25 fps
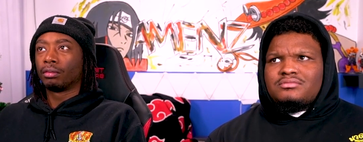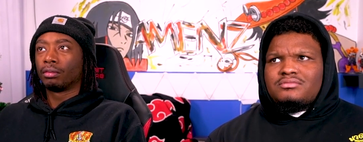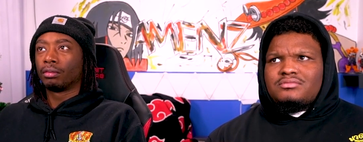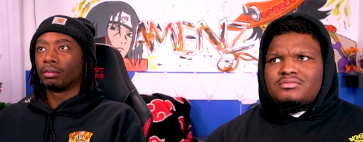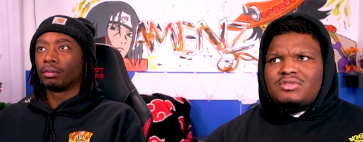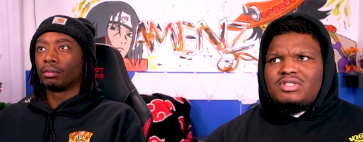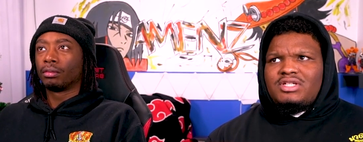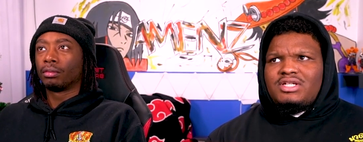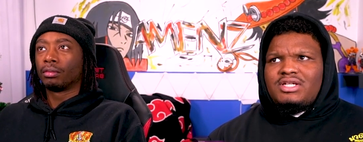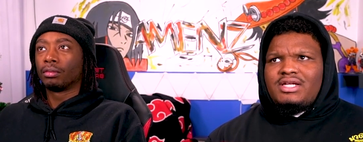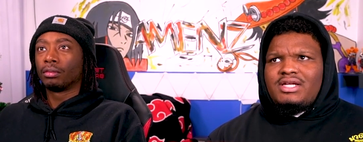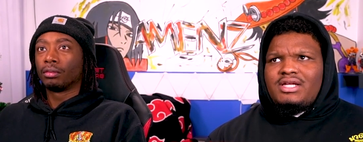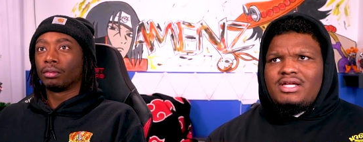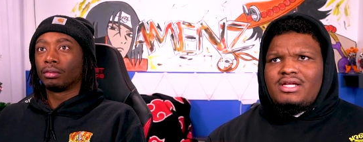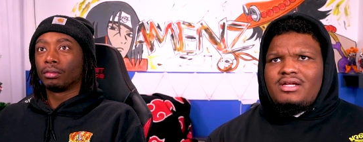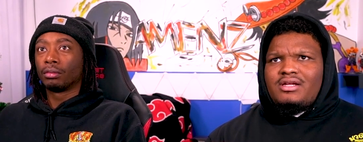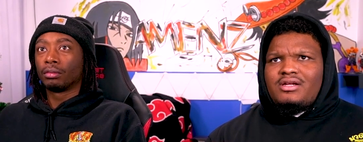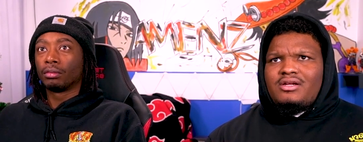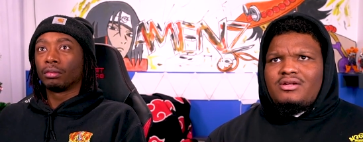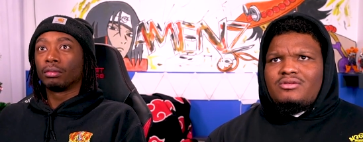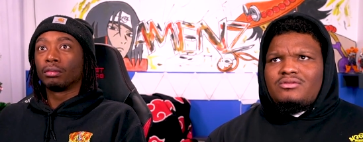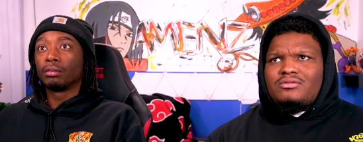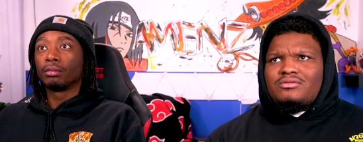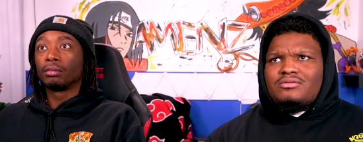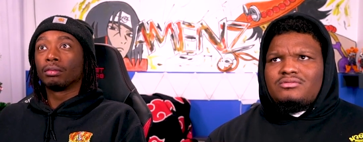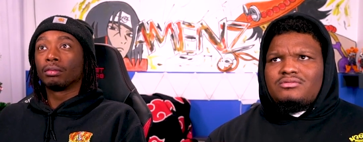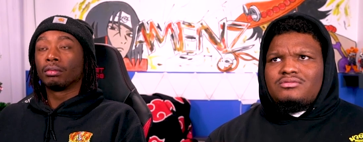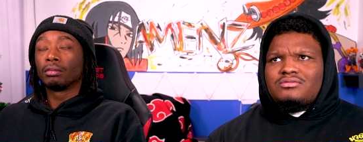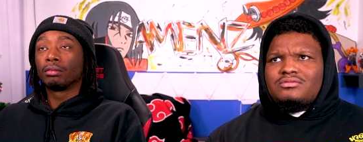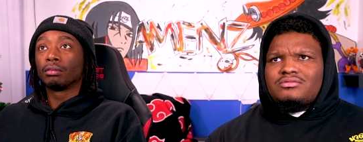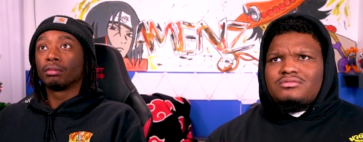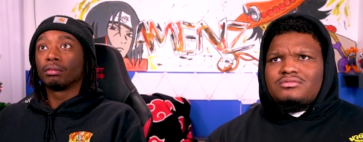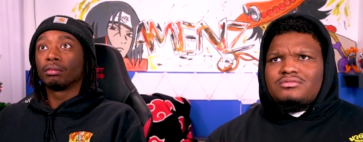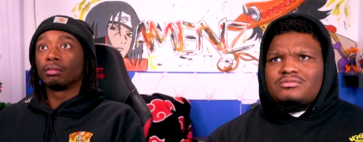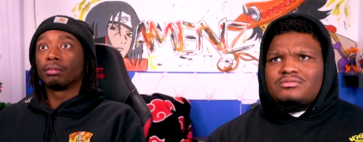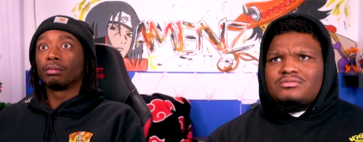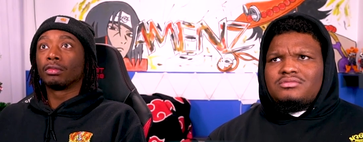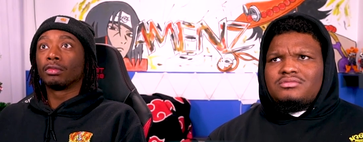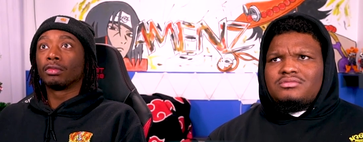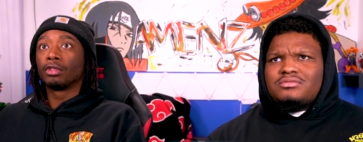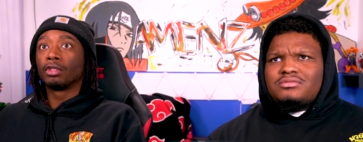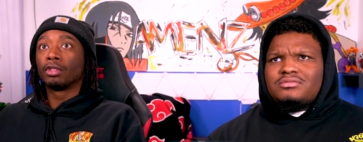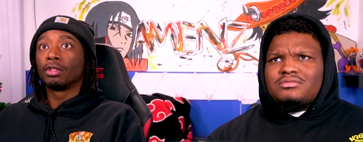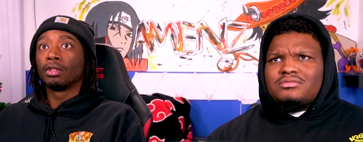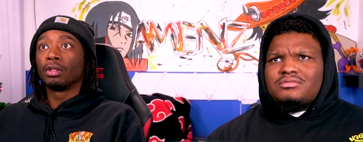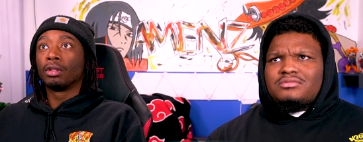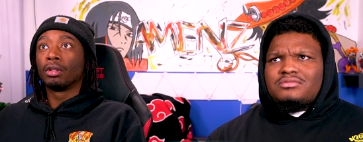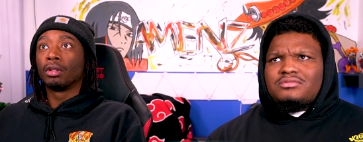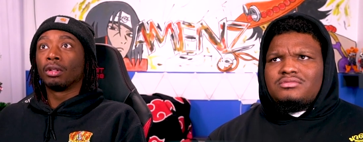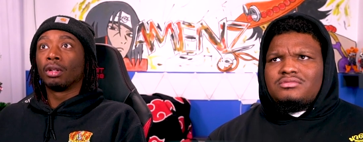Speaker 1: The hell?
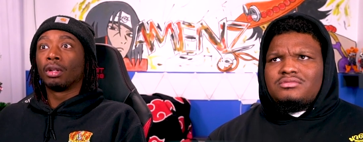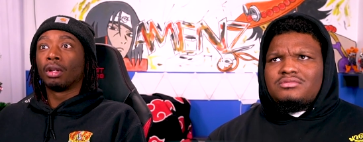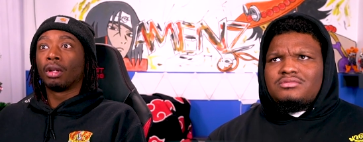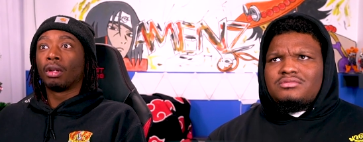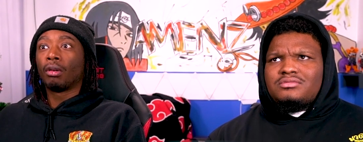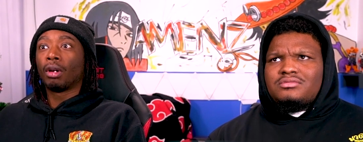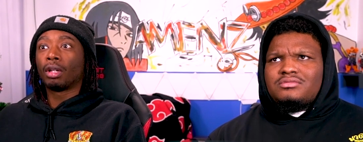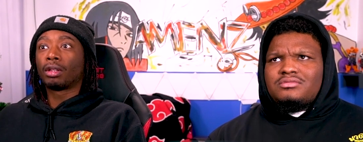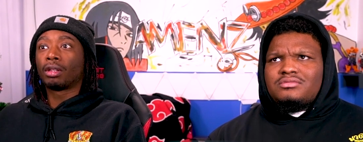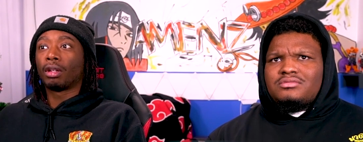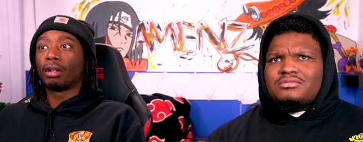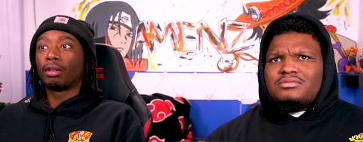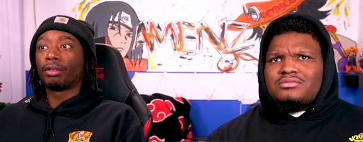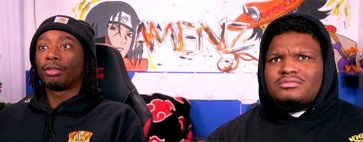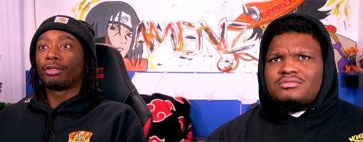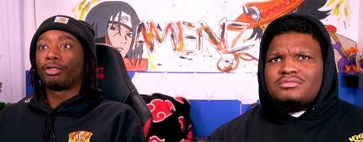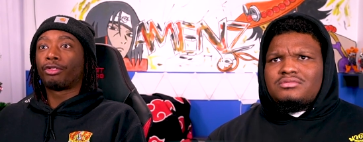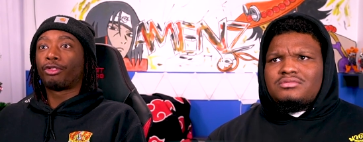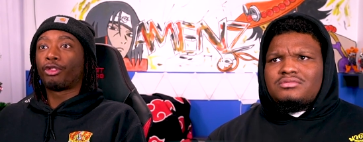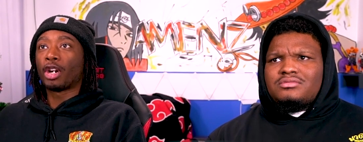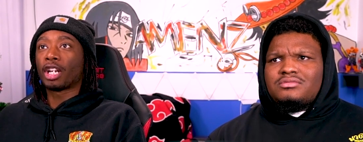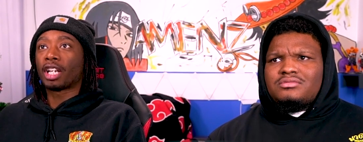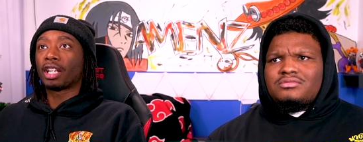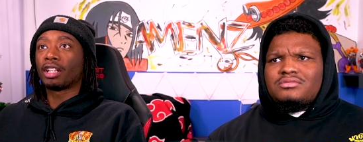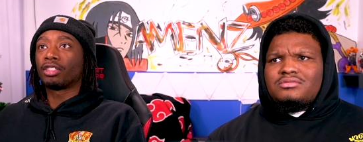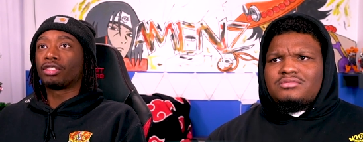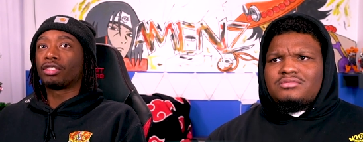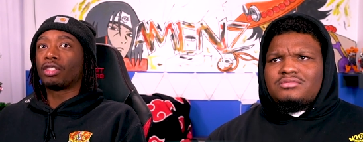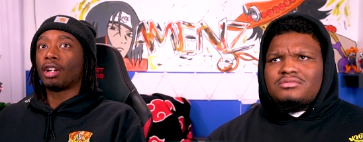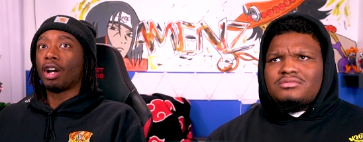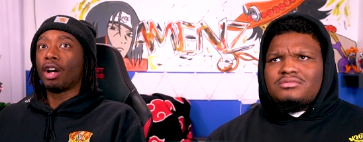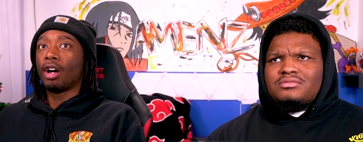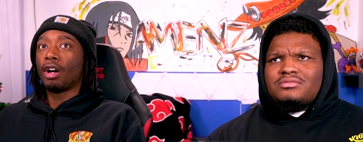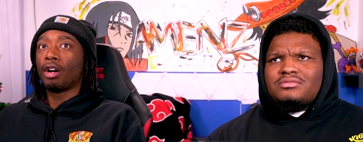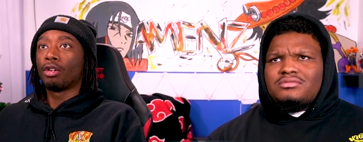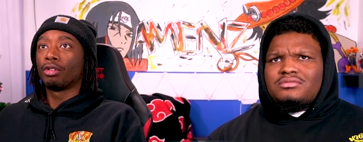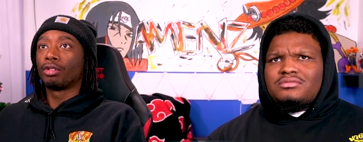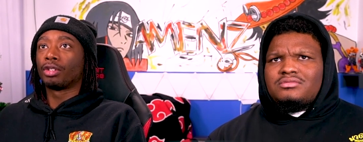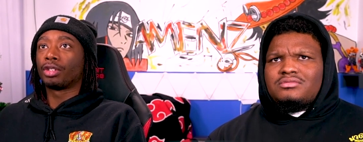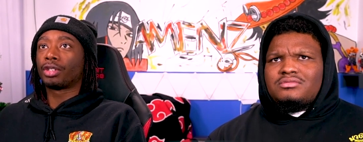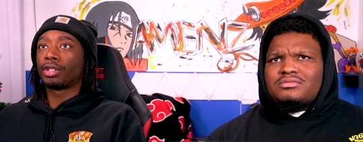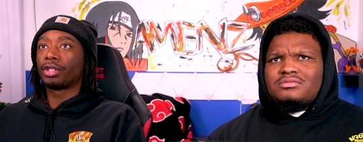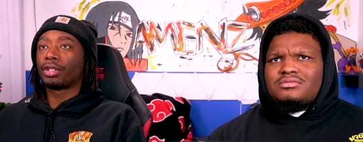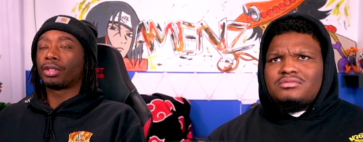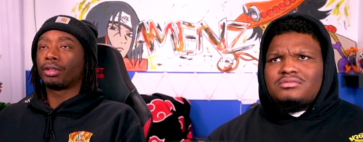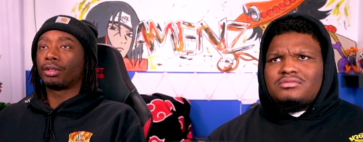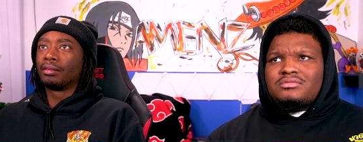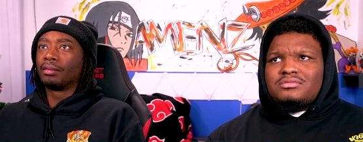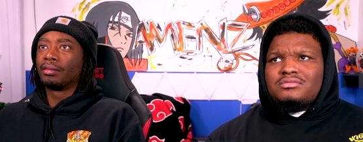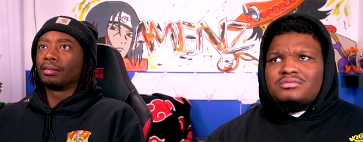What the freak is those?